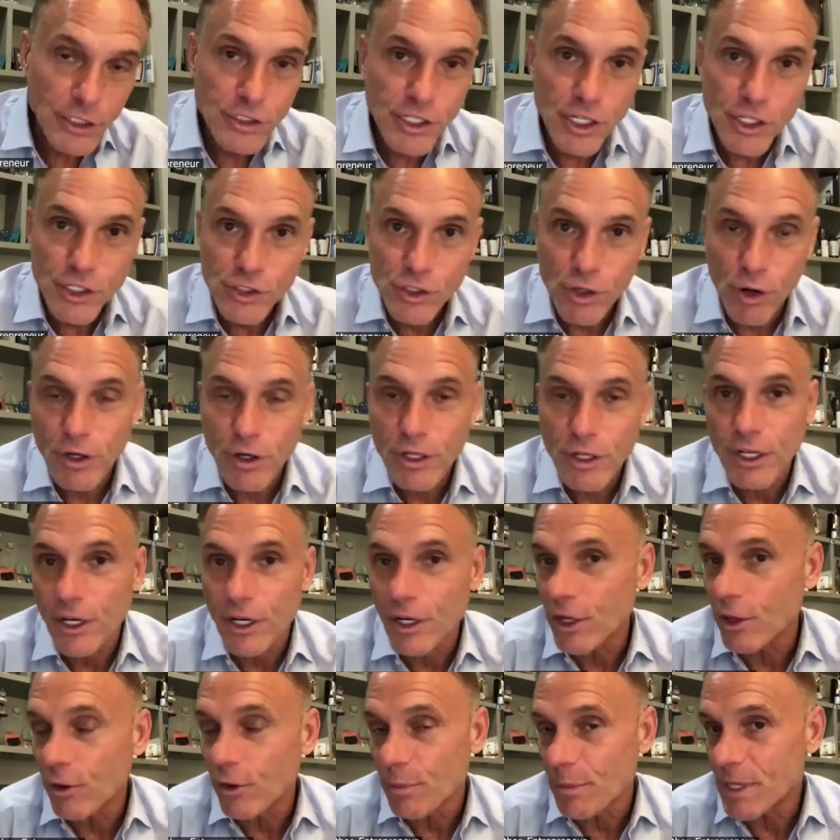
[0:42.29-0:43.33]
I started
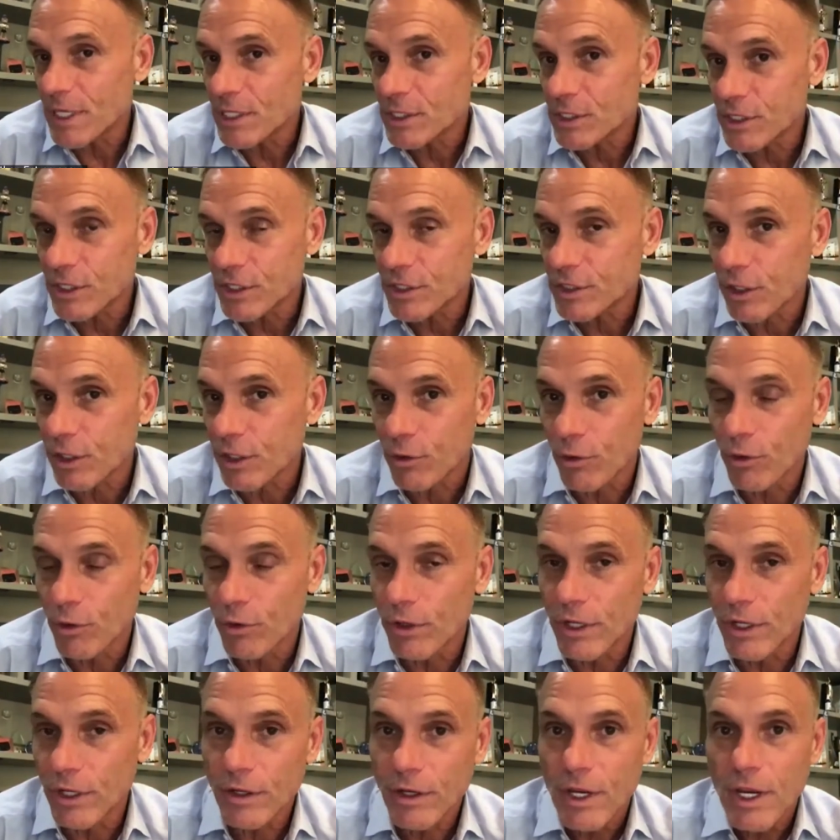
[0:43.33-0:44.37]
another business that grew
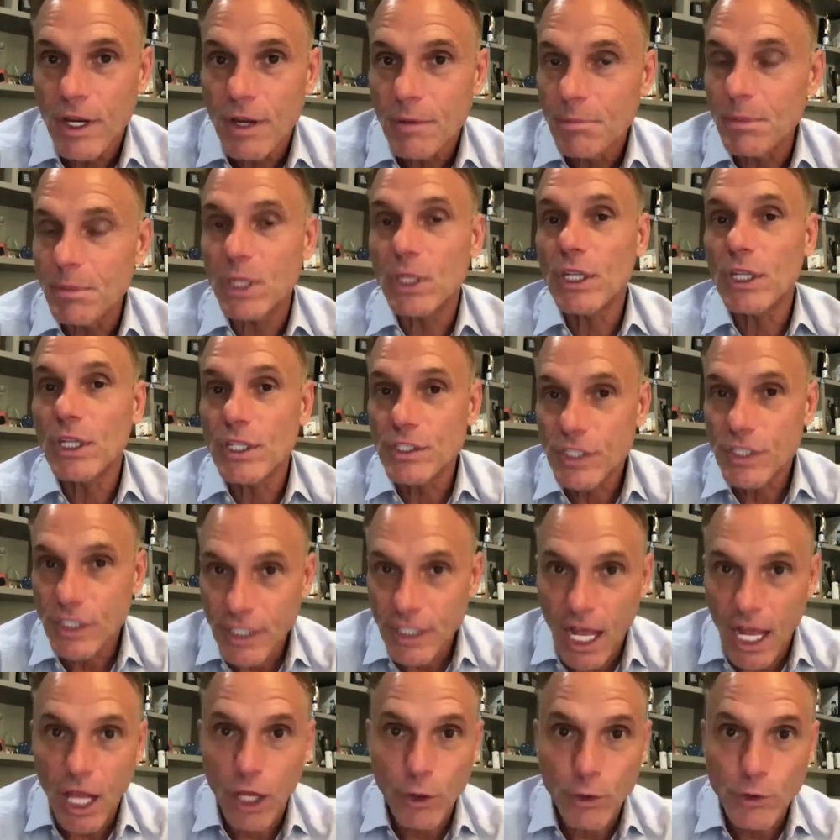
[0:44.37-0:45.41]
to millions of
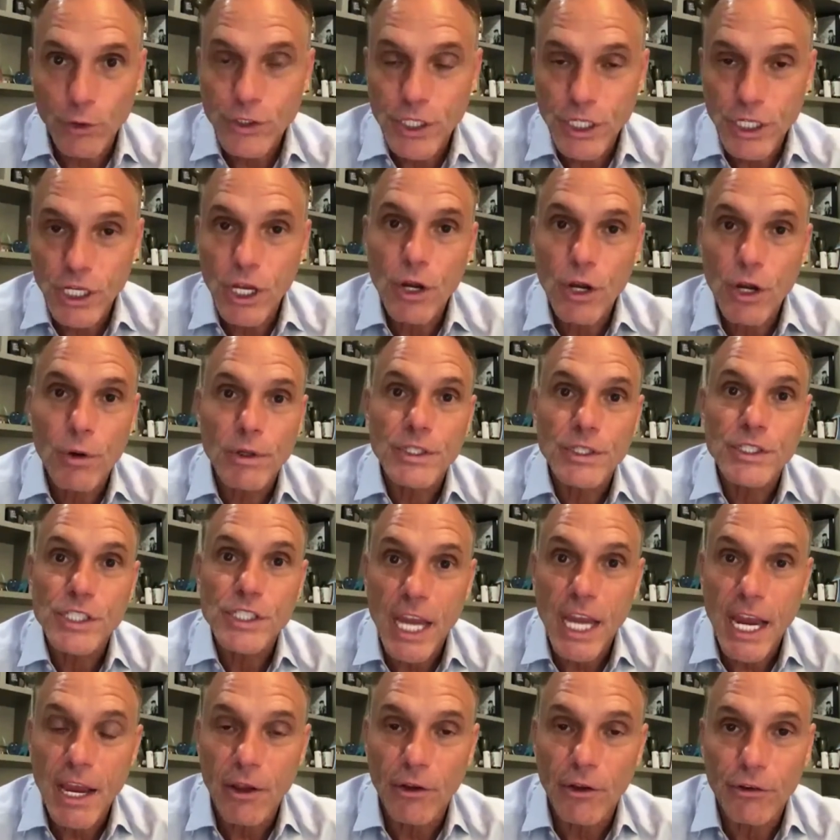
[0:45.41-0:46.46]
dollars a year in
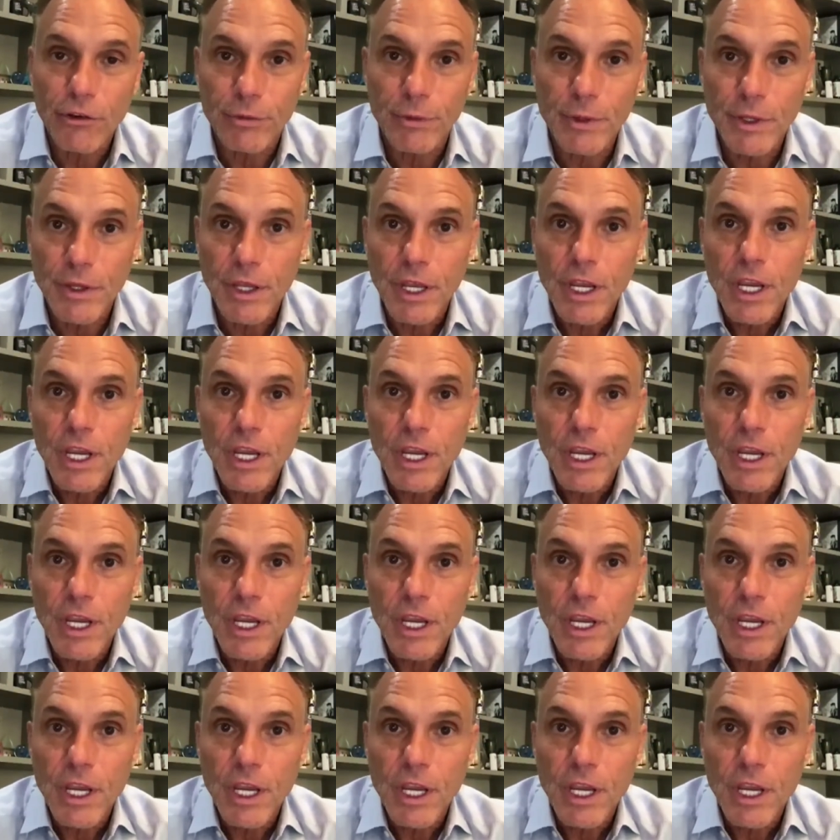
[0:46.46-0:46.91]
sales with